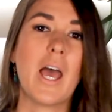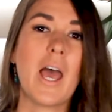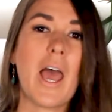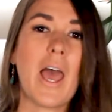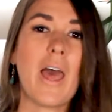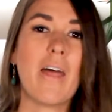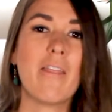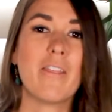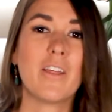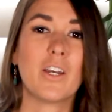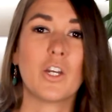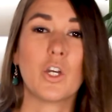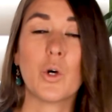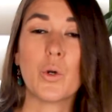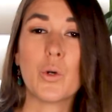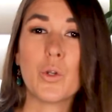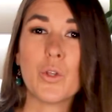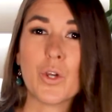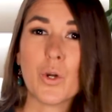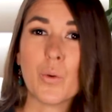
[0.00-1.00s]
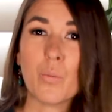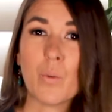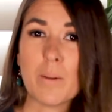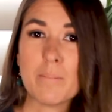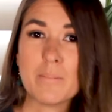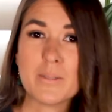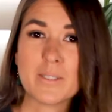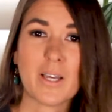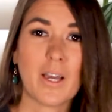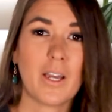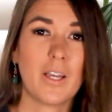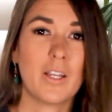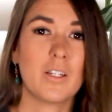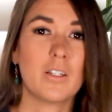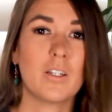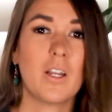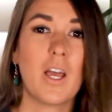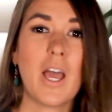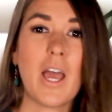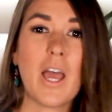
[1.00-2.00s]
and then go to their website
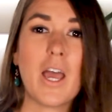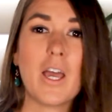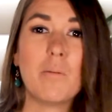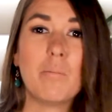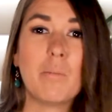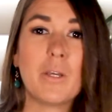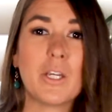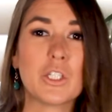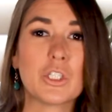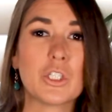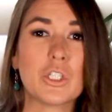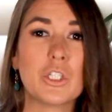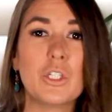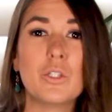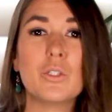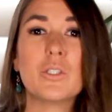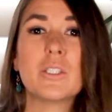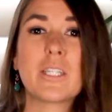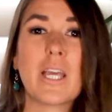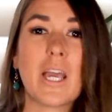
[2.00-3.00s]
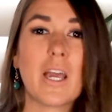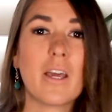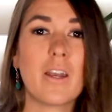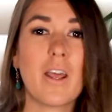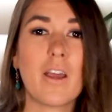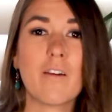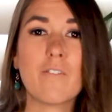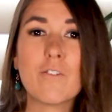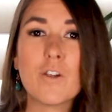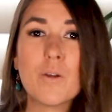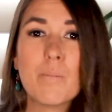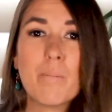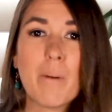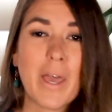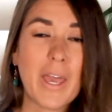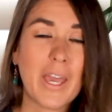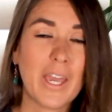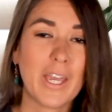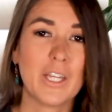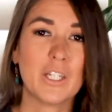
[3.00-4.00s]
and make sure you scan every
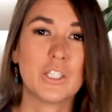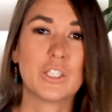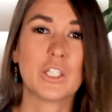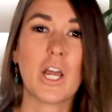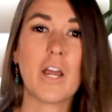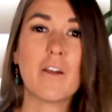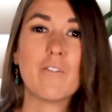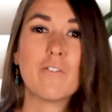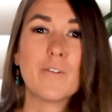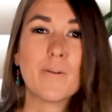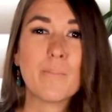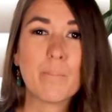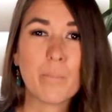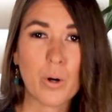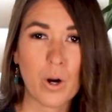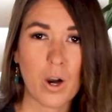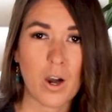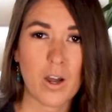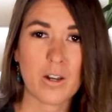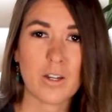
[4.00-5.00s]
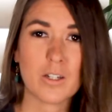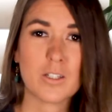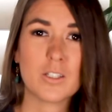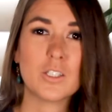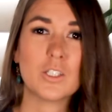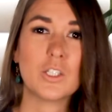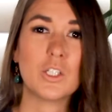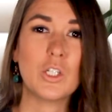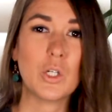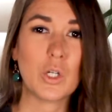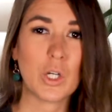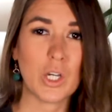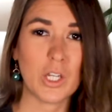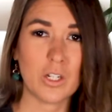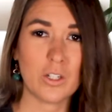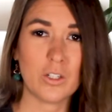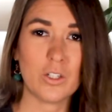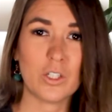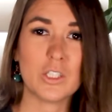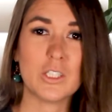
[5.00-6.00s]
page, every product, so you
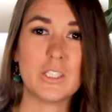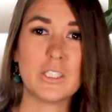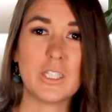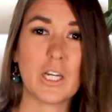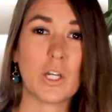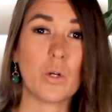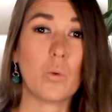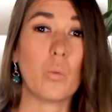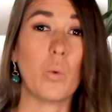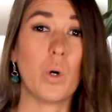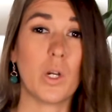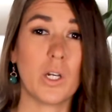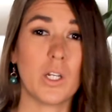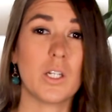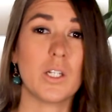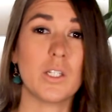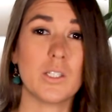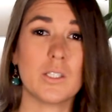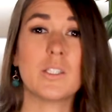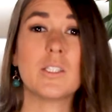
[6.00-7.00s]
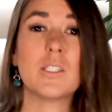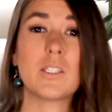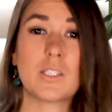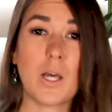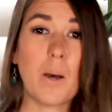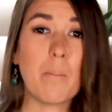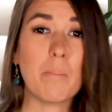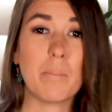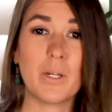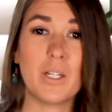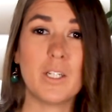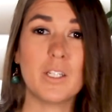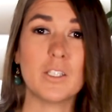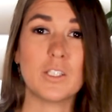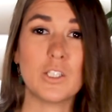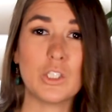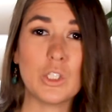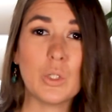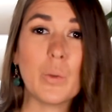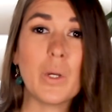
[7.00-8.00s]
can understand what it is this company
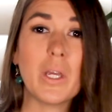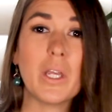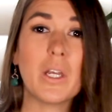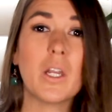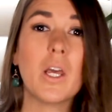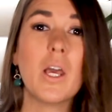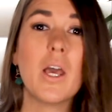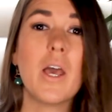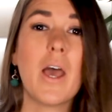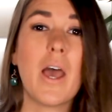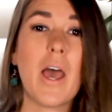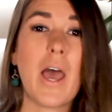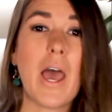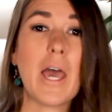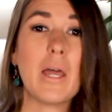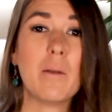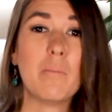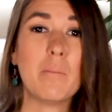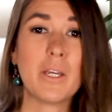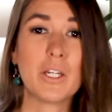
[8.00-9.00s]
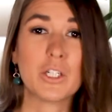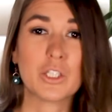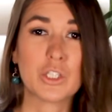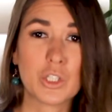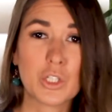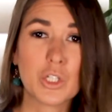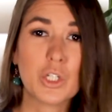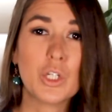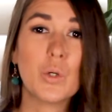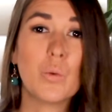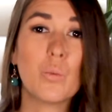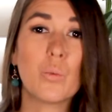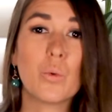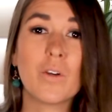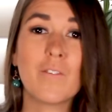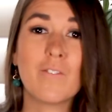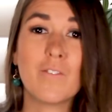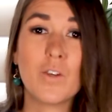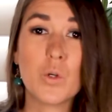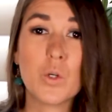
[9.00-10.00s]
is doing, and make sure you
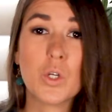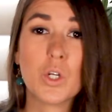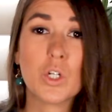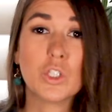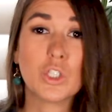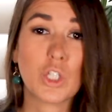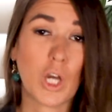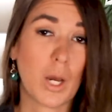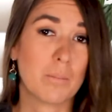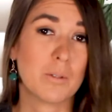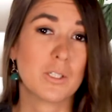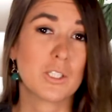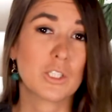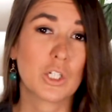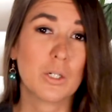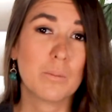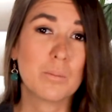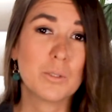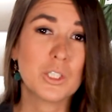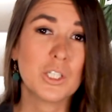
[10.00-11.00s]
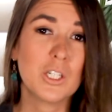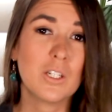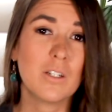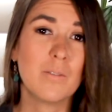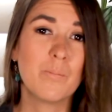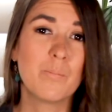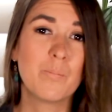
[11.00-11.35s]
review your job description.